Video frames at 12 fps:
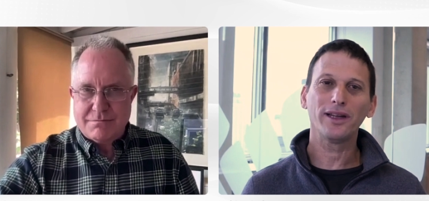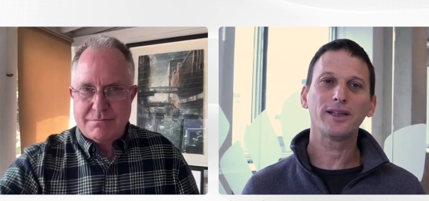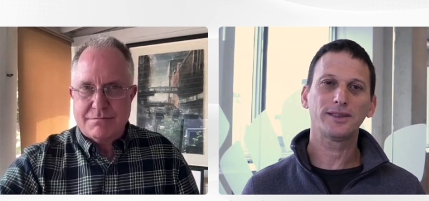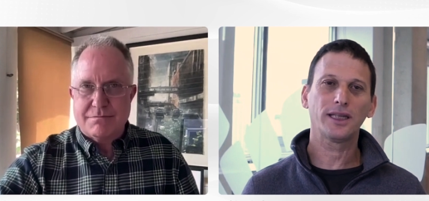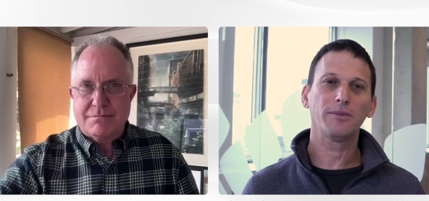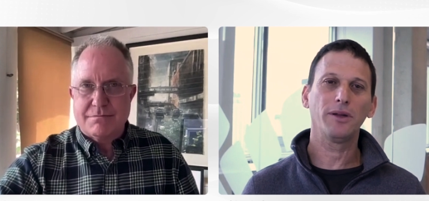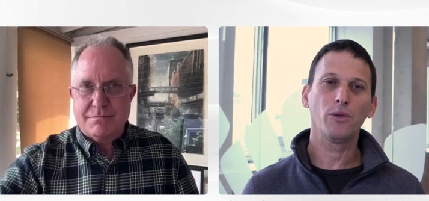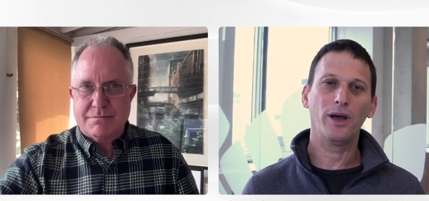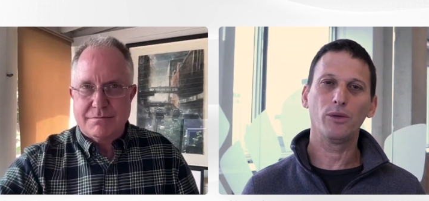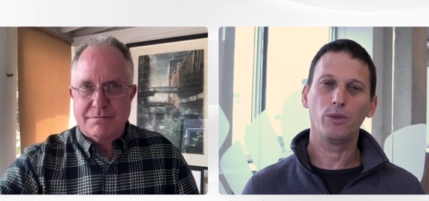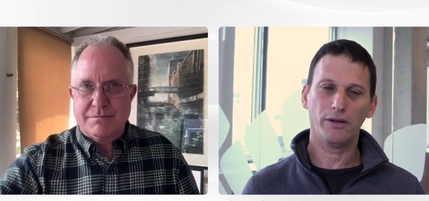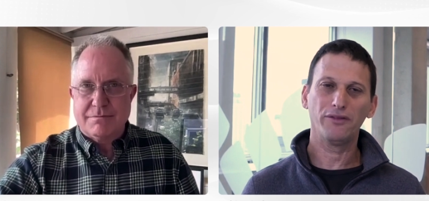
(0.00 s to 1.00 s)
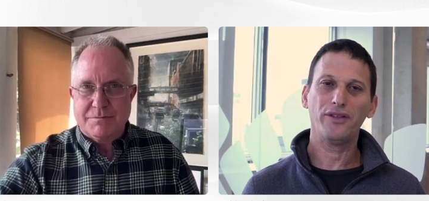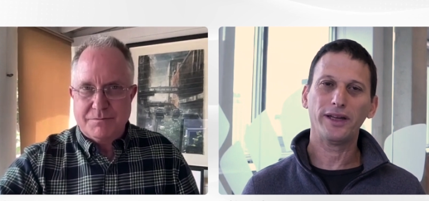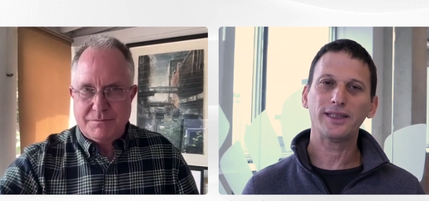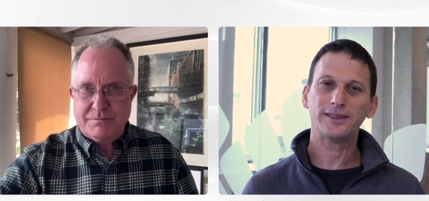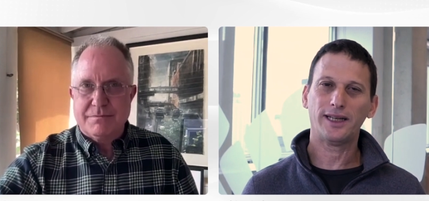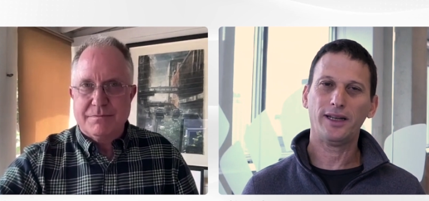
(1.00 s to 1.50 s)
Speaker 1: extremely well. We are very
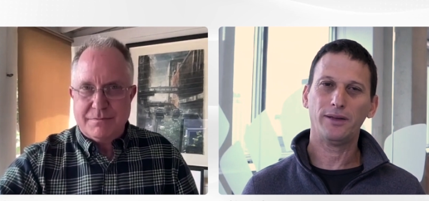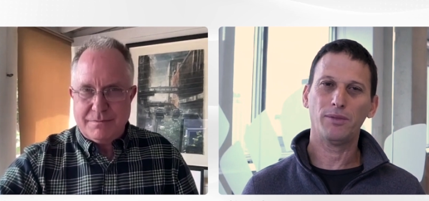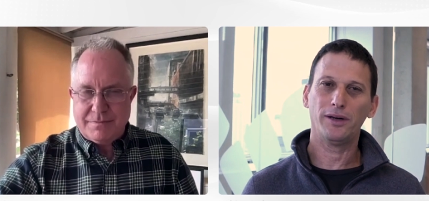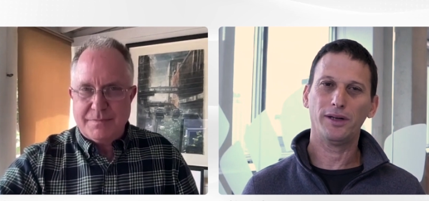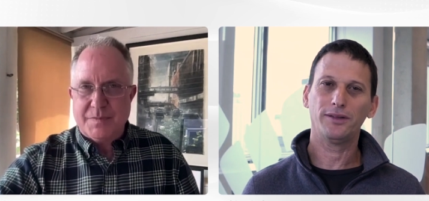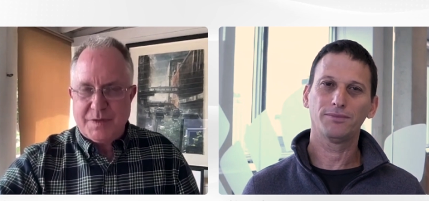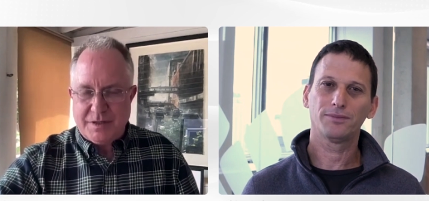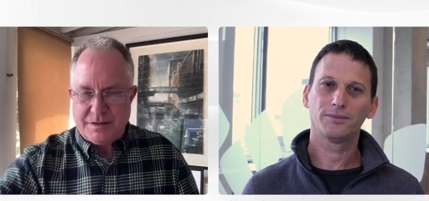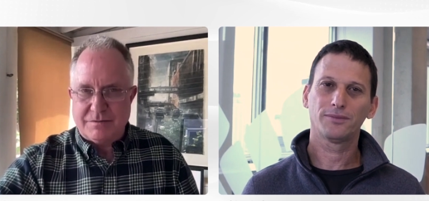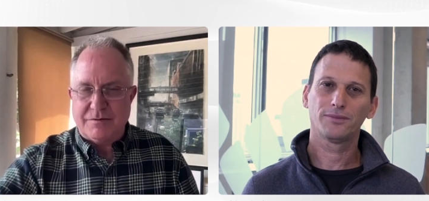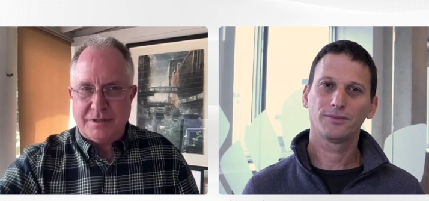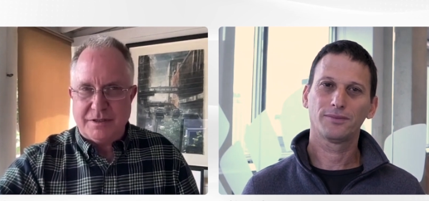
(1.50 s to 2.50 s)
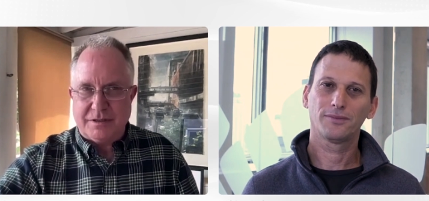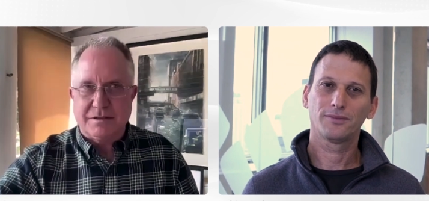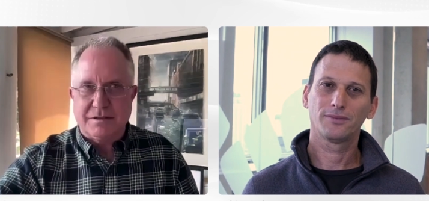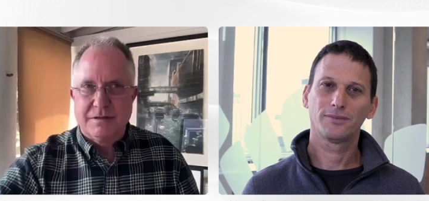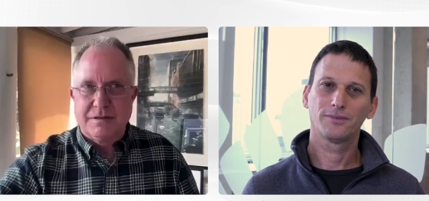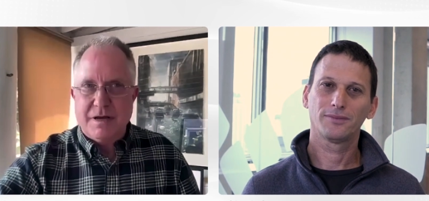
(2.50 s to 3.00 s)
excited about it.
Speaker 2: All
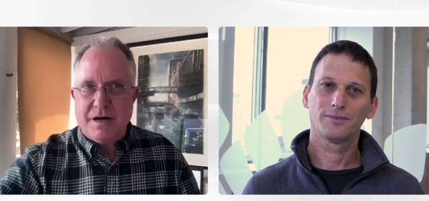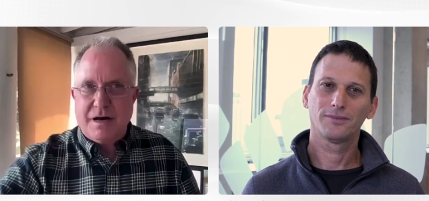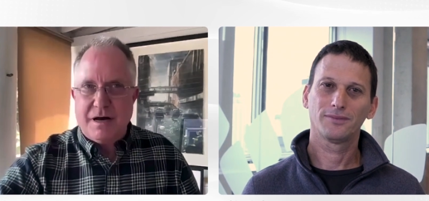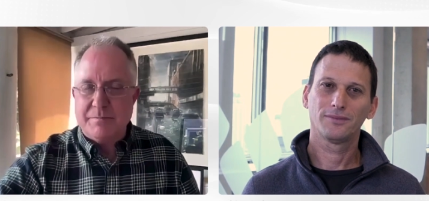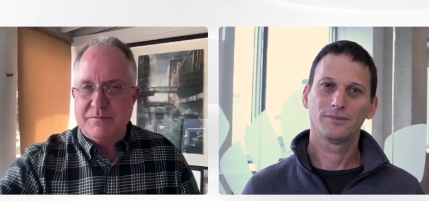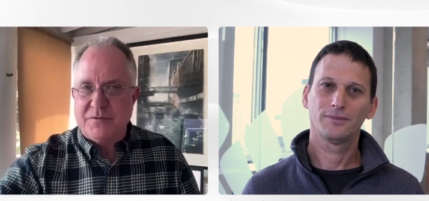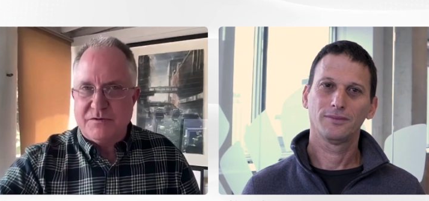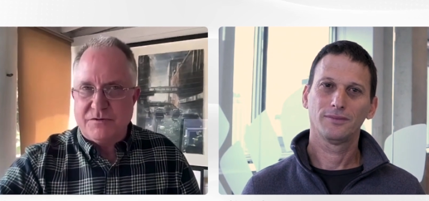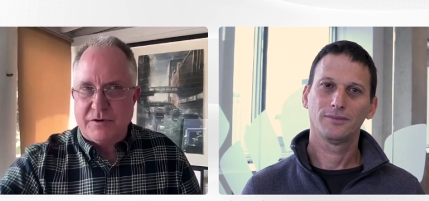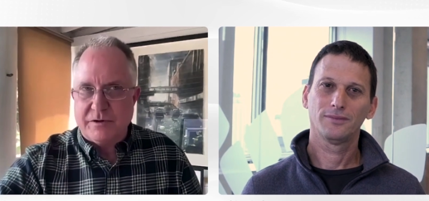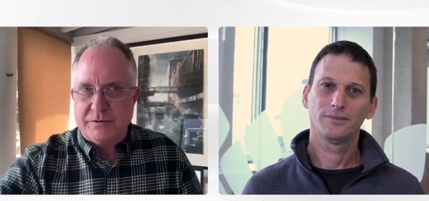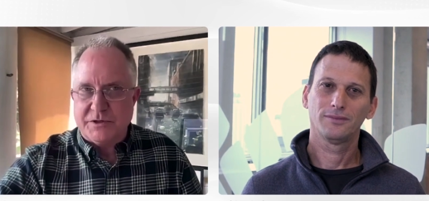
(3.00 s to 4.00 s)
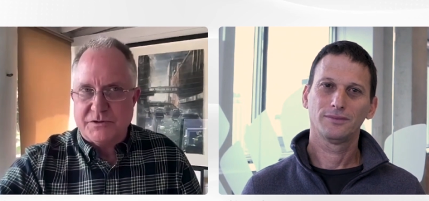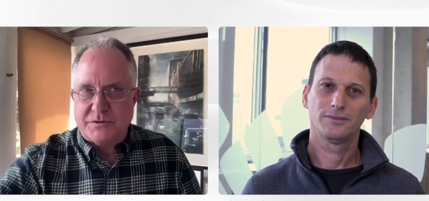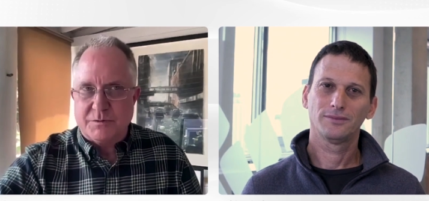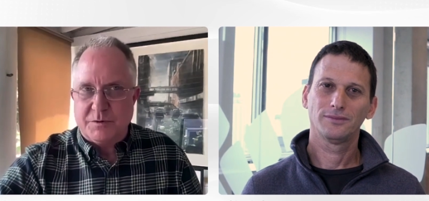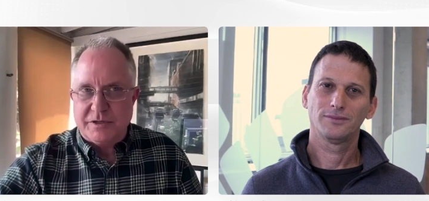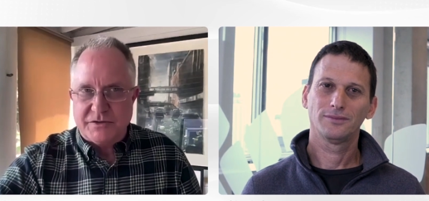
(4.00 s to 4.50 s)
right. Um,
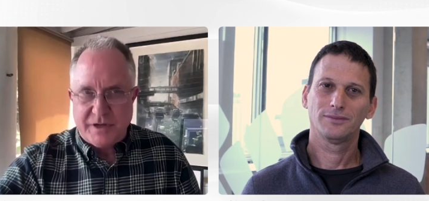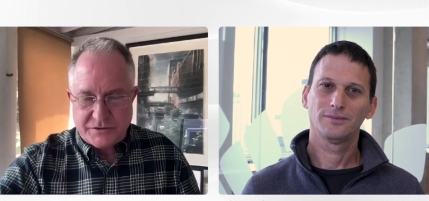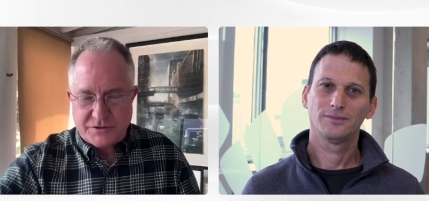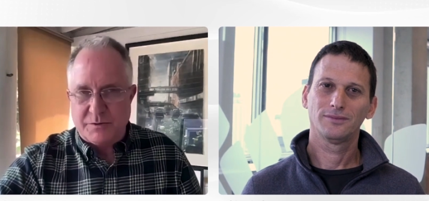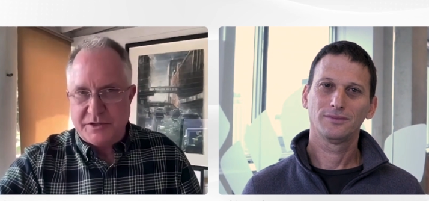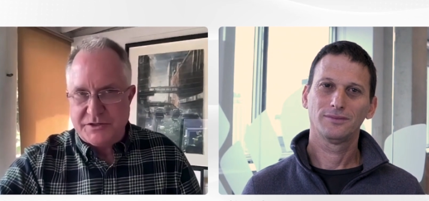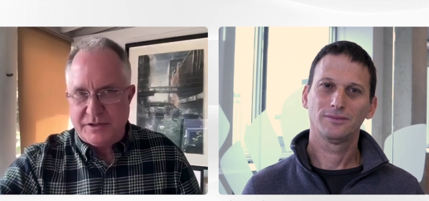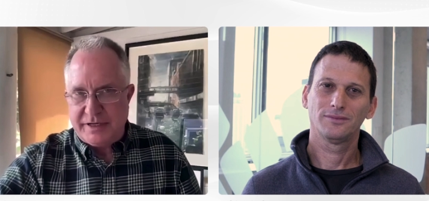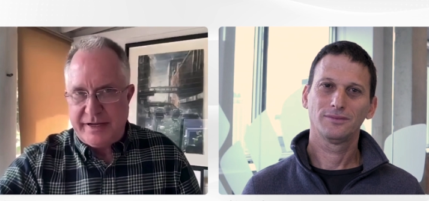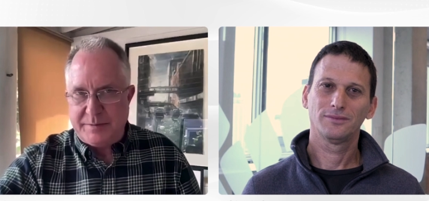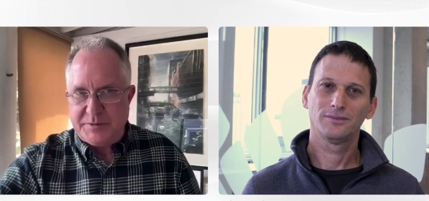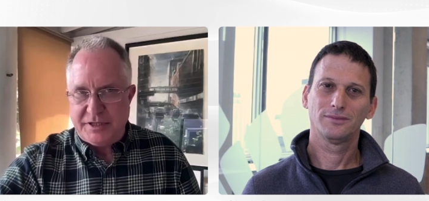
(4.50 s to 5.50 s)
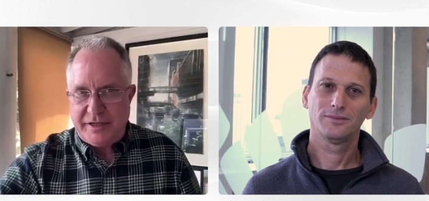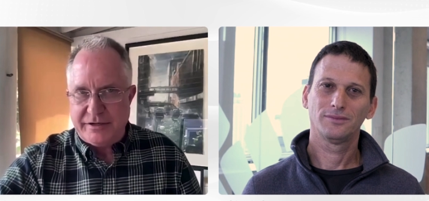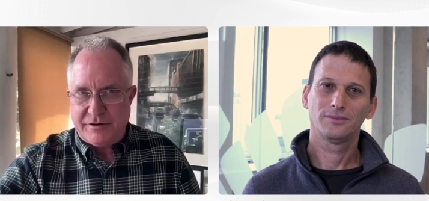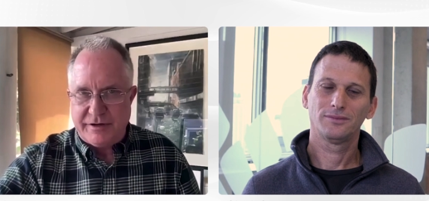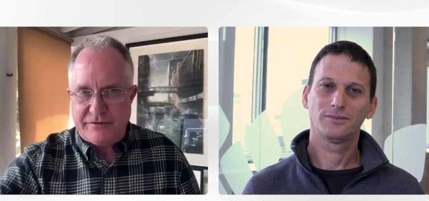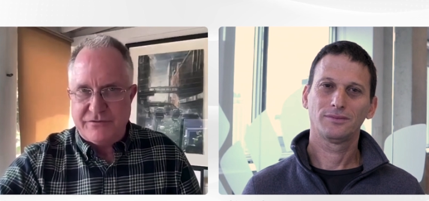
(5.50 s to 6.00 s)
Varonis was also recently named a
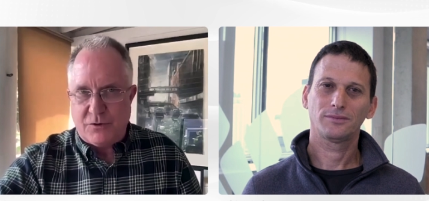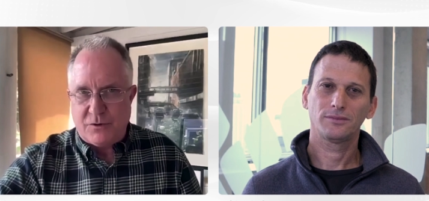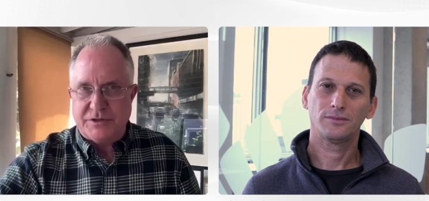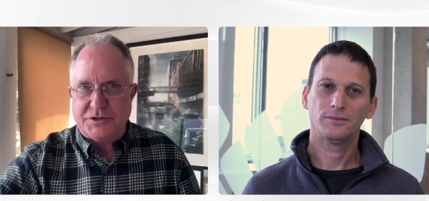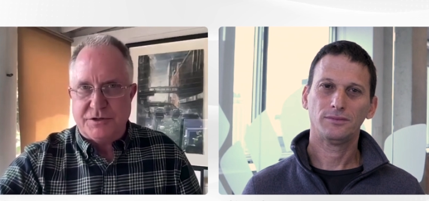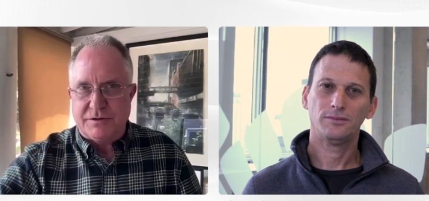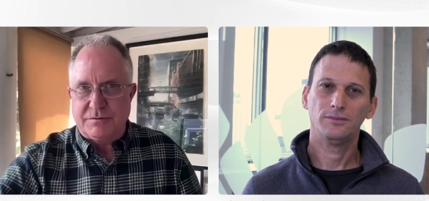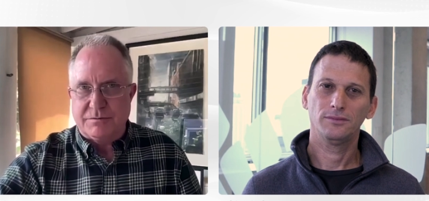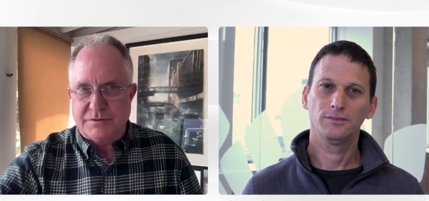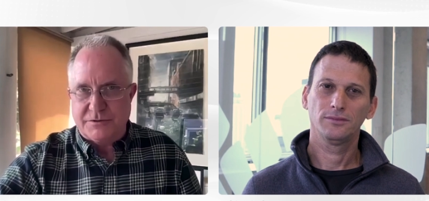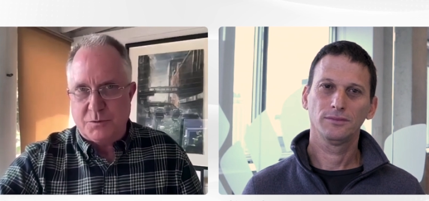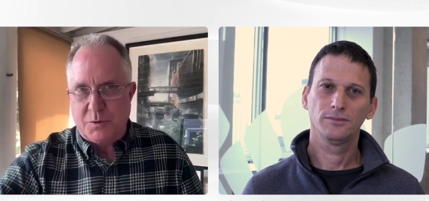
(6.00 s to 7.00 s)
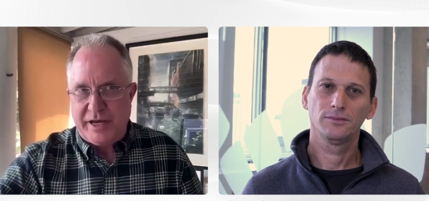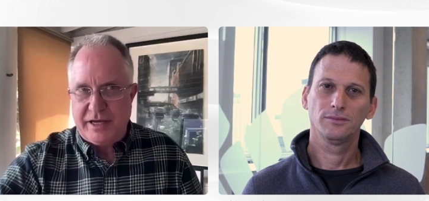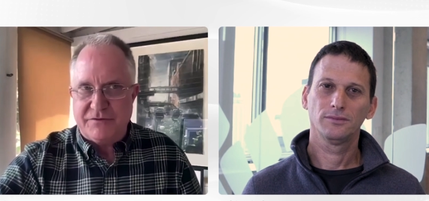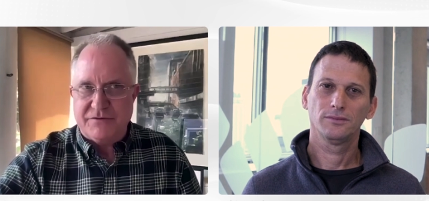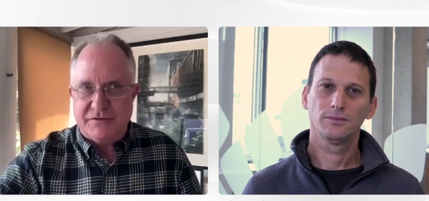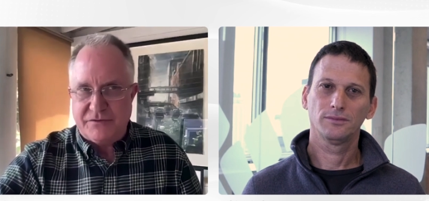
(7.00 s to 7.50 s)
leader in Forrester's
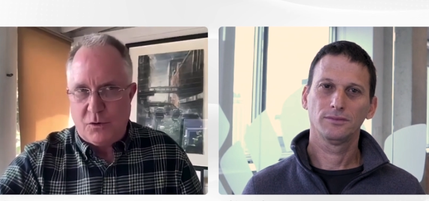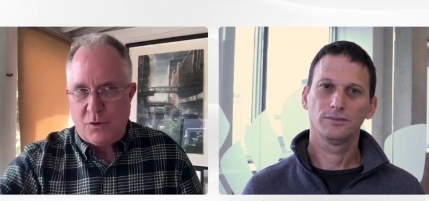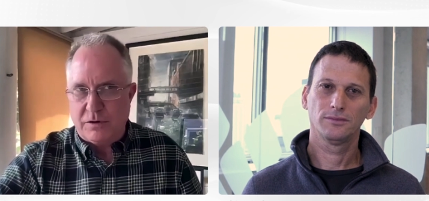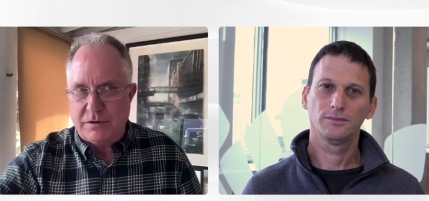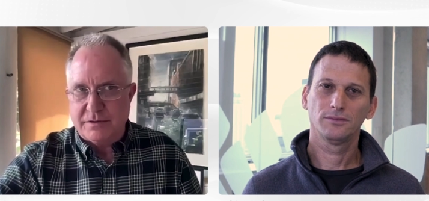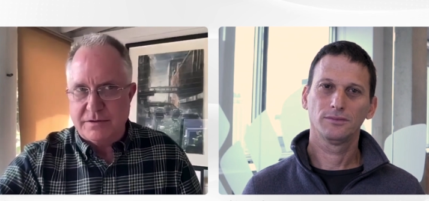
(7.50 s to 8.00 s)
Wave for